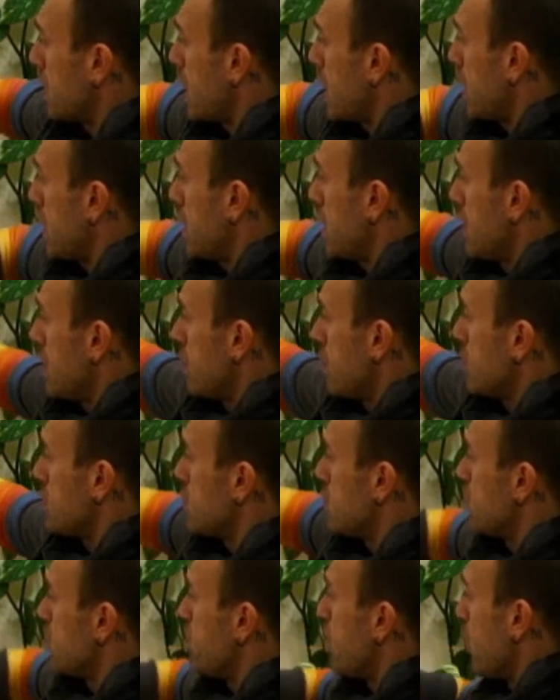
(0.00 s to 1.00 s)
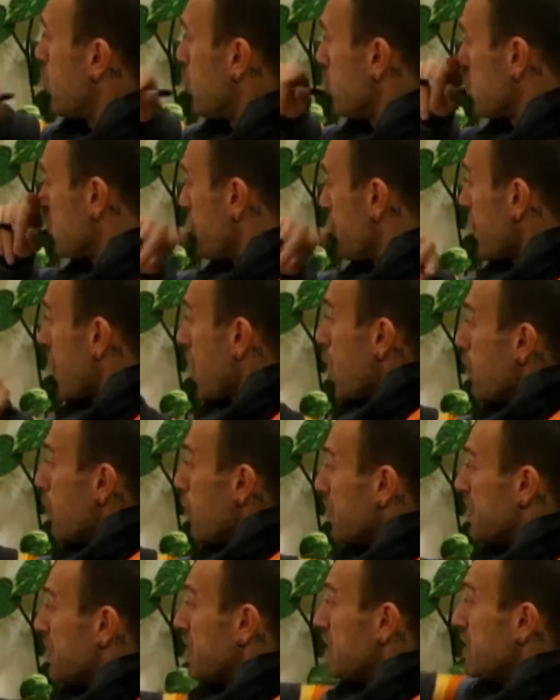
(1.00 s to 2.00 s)
okay? Those are the poles.
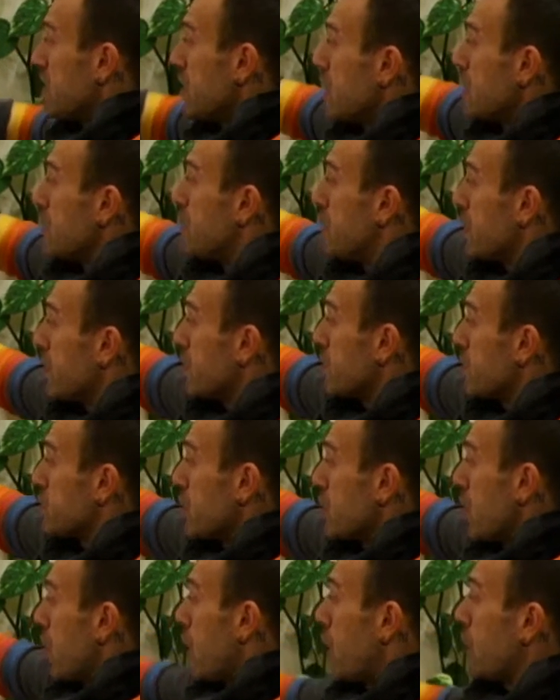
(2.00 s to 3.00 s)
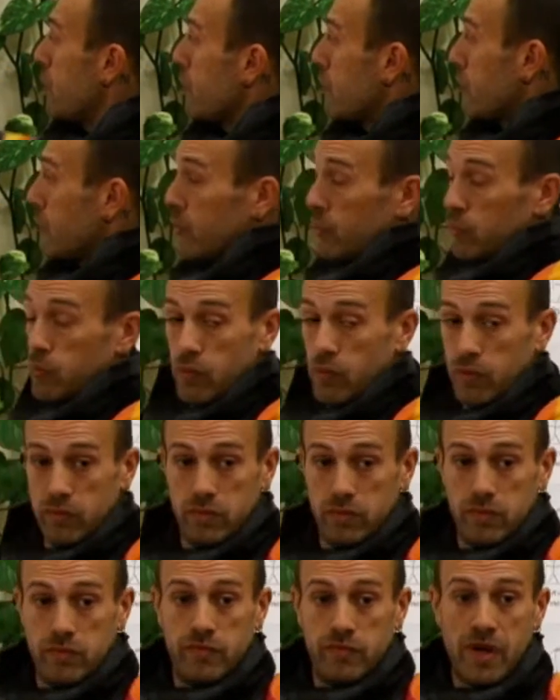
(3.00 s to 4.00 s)
But then there's other
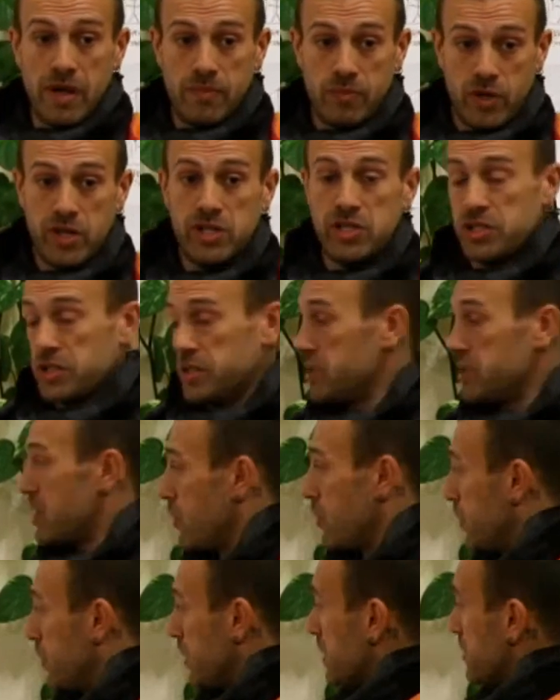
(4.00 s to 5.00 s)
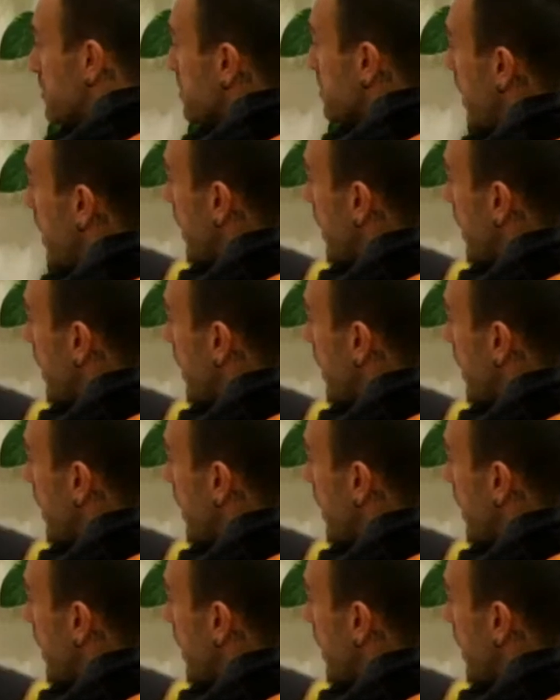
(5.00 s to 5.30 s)
vibrations that we could